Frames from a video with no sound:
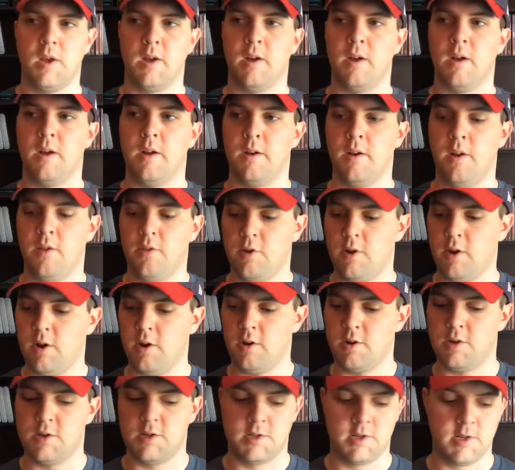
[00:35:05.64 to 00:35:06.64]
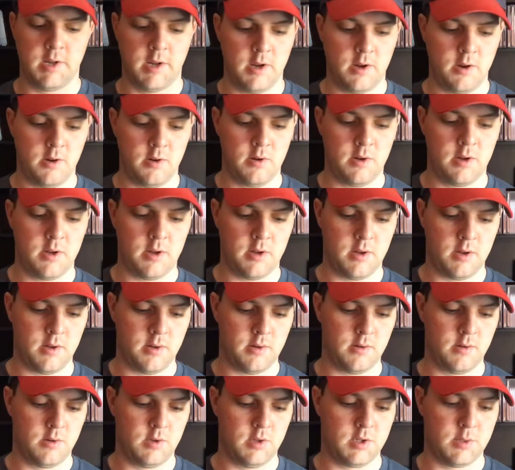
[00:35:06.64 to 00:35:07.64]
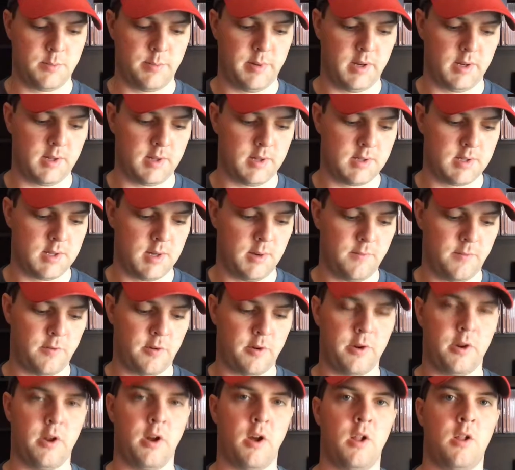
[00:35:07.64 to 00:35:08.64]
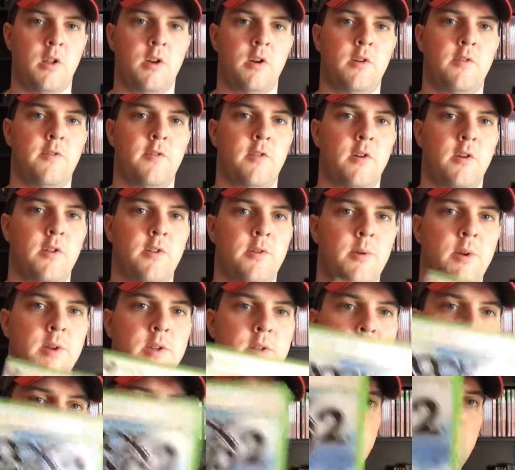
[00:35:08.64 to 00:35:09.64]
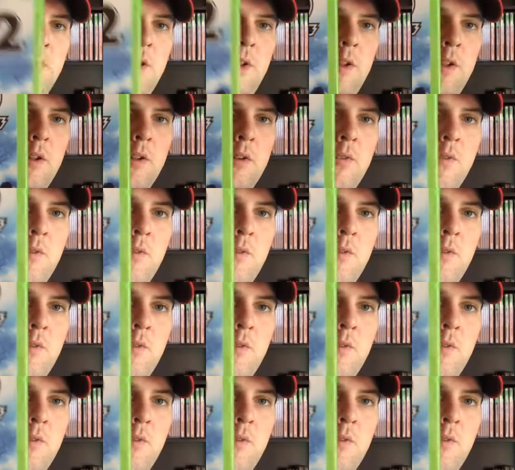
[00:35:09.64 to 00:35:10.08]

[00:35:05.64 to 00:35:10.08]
Another yard sale. Just picked this up for $1 for 360.